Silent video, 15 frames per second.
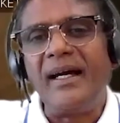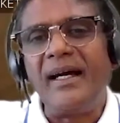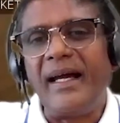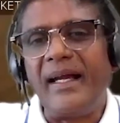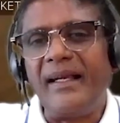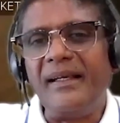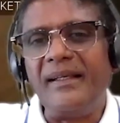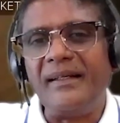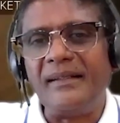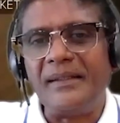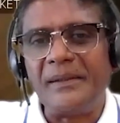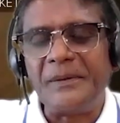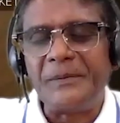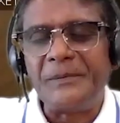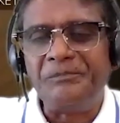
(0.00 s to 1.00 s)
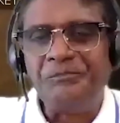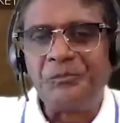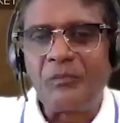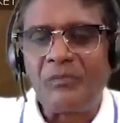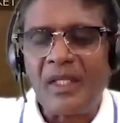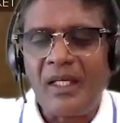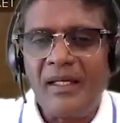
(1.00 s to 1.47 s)
And
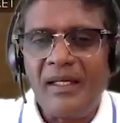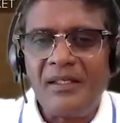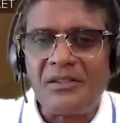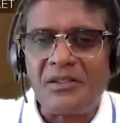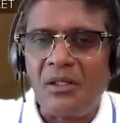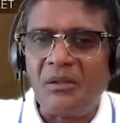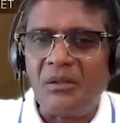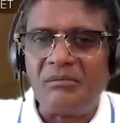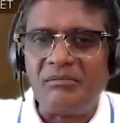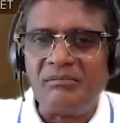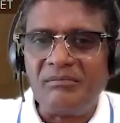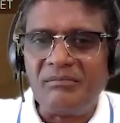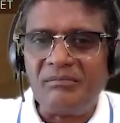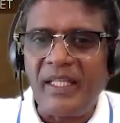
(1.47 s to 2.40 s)
so